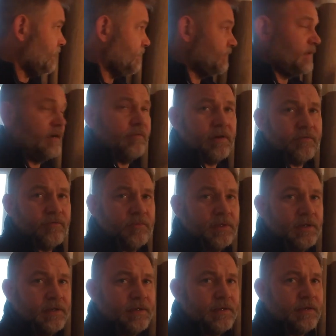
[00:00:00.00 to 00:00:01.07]
that's direct from
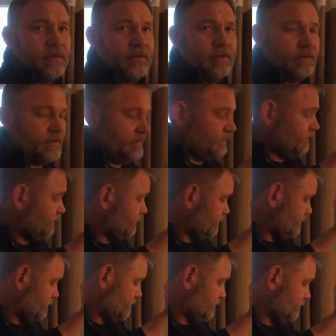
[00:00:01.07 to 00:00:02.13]
the Linky
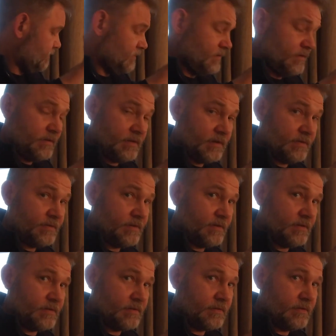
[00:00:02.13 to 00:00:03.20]

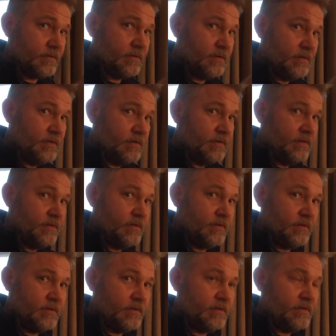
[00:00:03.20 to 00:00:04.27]
downstairs.
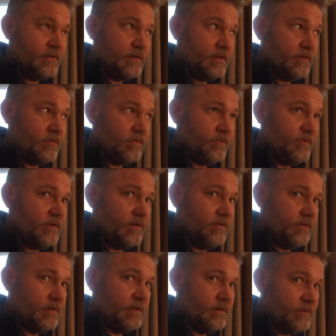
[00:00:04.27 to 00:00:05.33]
Did do a
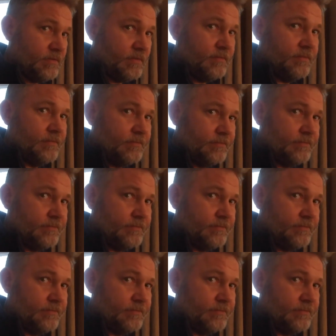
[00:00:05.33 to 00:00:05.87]
video on that as well.